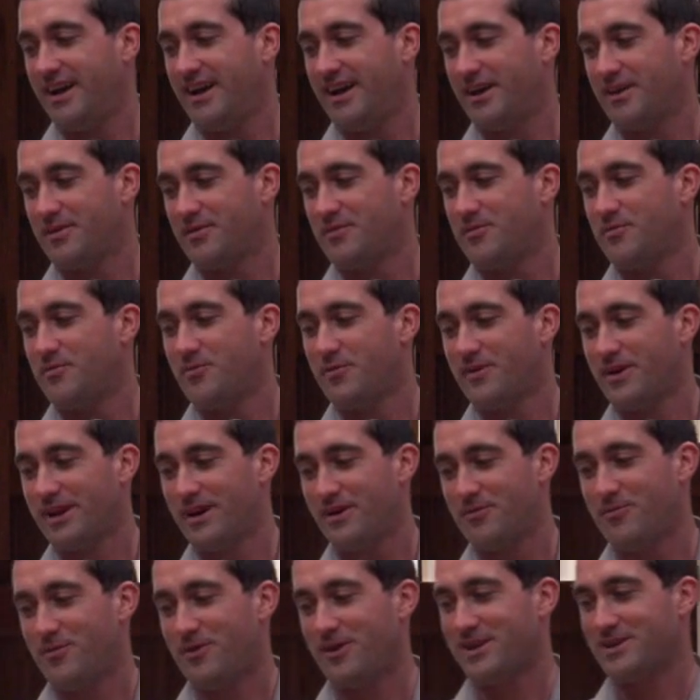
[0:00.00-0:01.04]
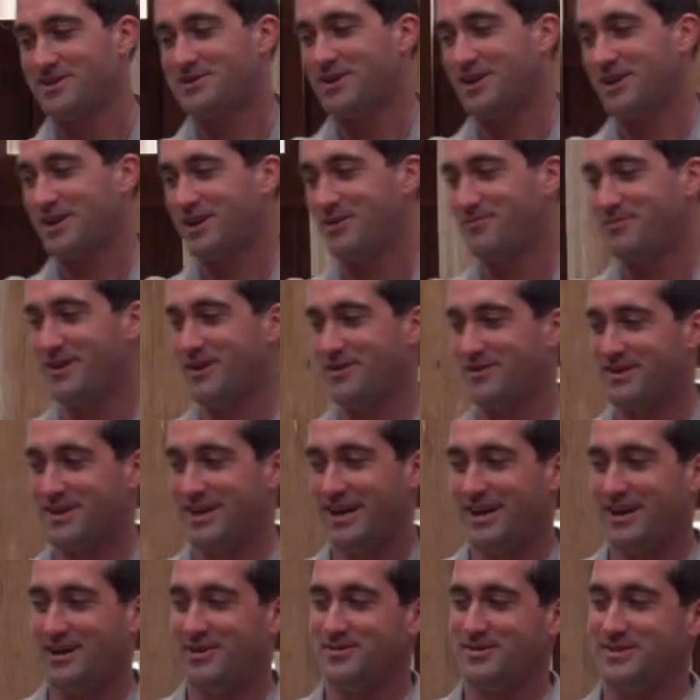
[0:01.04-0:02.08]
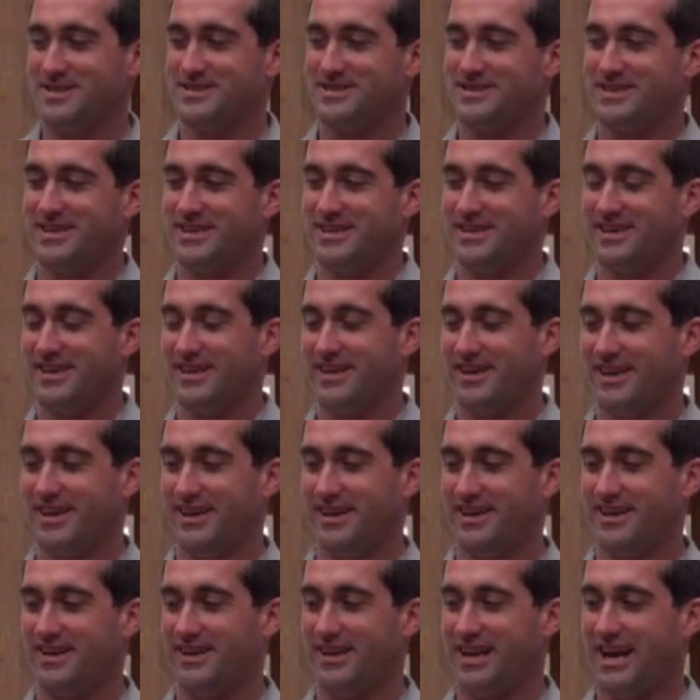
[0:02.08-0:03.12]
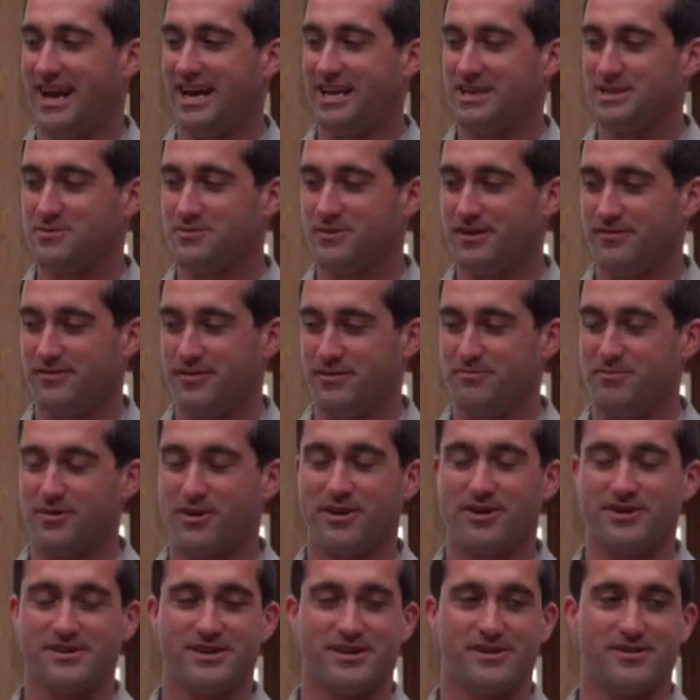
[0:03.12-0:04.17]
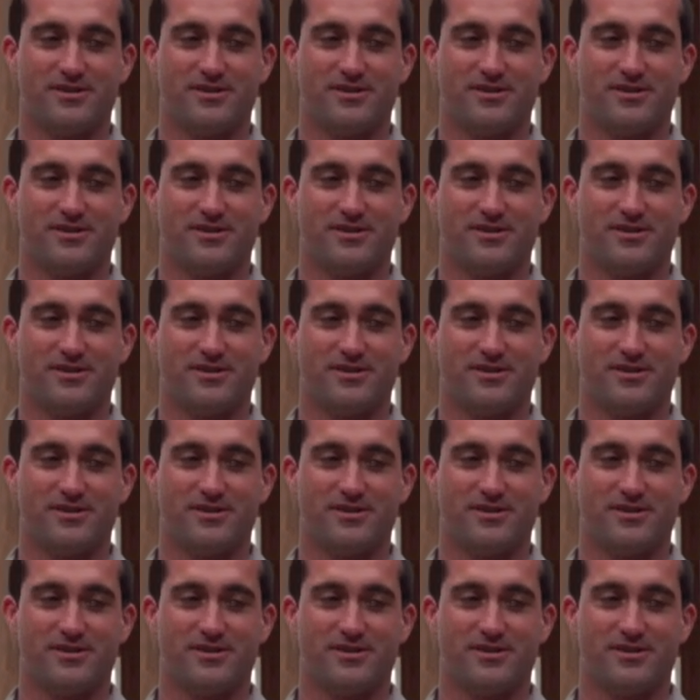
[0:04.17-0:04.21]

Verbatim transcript: And what I want to talk about now is that in, as we've embarked